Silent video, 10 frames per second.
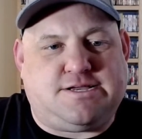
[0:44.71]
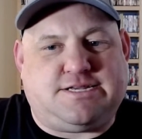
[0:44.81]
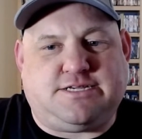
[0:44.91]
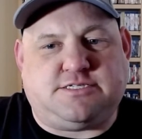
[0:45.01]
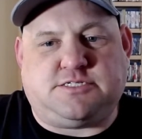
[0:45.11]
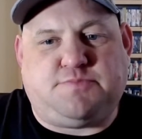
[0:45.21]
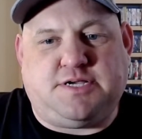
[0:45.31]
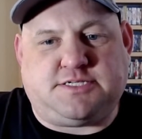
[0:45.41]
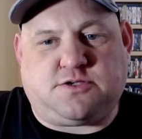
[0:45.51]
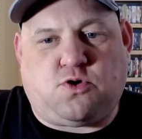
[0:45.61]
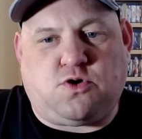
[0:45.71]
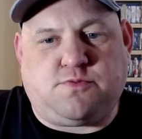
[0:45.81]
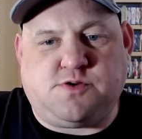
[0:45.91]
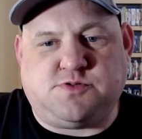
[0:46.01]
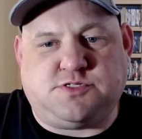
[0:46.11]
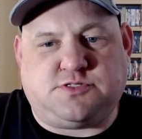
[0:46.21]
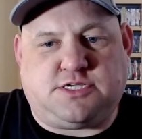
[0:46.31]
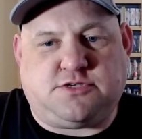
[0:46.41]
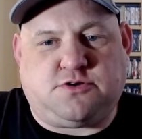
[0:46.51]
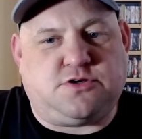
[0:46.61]
And then just basic horror movies
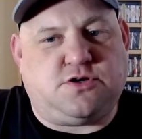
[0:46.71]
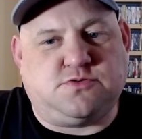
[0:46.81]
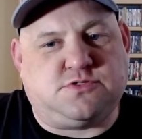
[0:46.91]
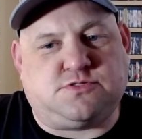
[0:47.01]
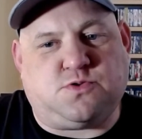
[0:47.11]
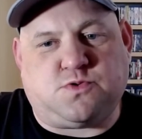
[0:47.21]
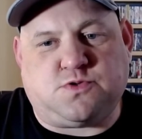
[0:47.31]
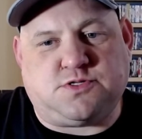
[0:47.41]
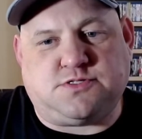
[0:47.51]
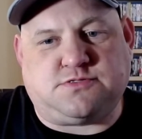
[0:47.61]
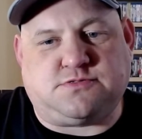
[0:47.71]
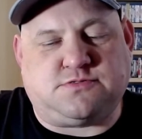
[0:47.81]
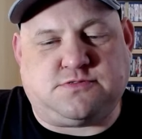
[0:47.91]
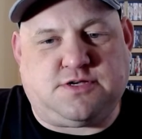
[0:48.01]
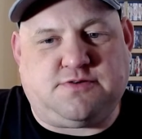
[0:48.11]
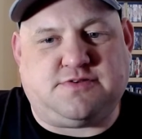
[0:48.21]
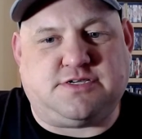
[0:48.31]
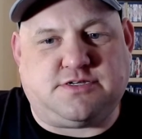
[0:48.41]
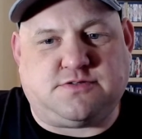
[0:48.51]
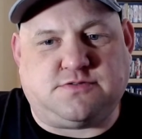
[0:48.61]
like your ghost stories and
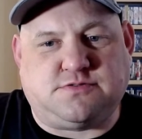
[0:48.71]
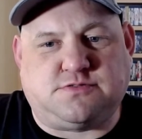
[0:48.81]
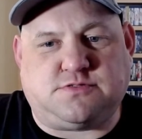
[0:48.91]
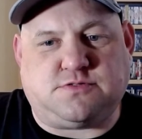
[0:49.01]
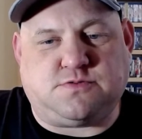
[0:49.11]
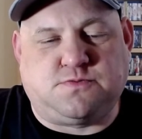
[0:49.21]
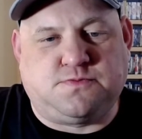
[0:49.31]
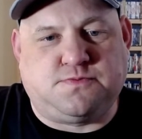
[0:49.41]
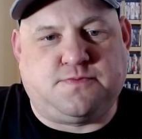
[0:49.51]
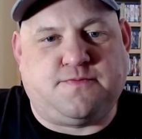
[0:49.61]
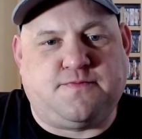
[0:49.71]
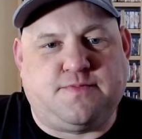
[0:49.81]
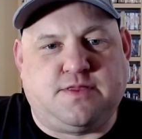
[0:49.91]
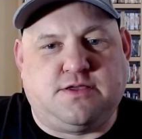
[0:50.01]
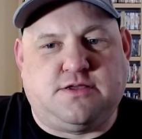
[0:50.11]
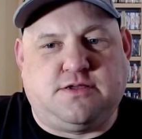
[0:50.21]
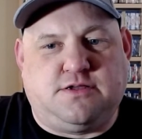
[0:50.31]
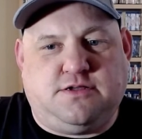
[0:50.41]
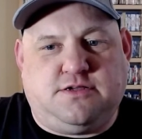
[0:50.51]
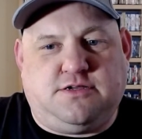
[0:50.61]
everything else. So,
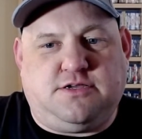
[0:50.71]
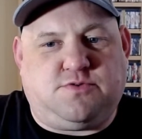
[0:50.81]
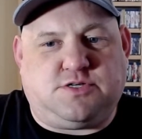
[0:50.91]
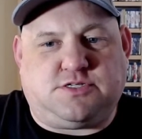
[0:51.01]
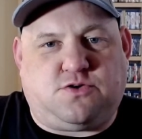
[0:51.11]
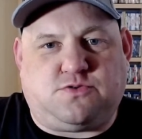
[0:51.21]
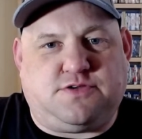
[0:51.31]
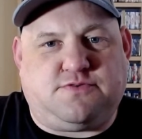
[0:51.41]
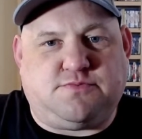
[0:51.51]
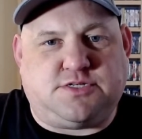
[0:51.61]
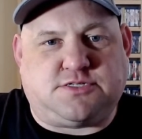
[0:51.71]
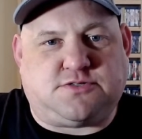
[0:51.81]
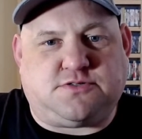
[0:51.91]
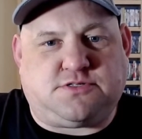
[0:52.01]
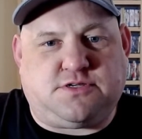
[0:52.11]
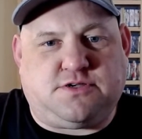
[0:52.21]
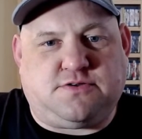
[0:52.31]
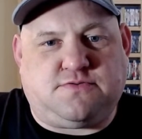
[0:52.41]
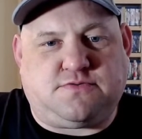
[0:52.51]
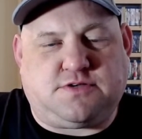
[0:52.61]
anyways, a whole different mixture of
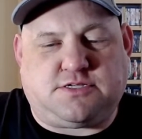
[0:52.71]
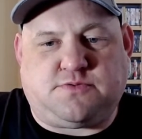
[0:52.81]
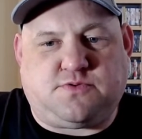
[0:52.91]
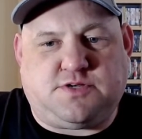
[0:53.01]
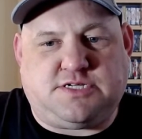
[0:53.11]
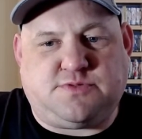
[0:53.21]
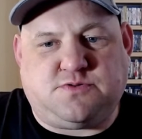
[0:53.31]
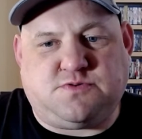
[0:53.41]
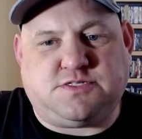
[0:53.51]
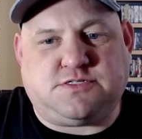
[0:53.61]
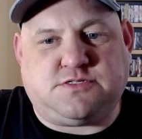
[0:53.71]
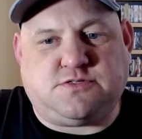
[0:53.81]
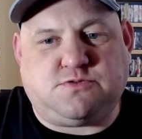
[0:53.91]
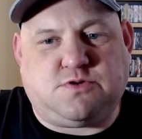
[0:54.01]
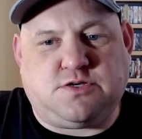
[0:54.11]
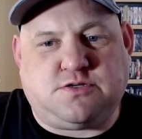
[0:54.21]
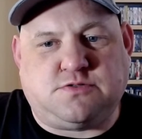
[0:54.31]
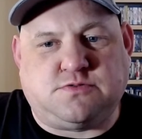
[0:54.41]
stuff. Got some 3D movies in here as well.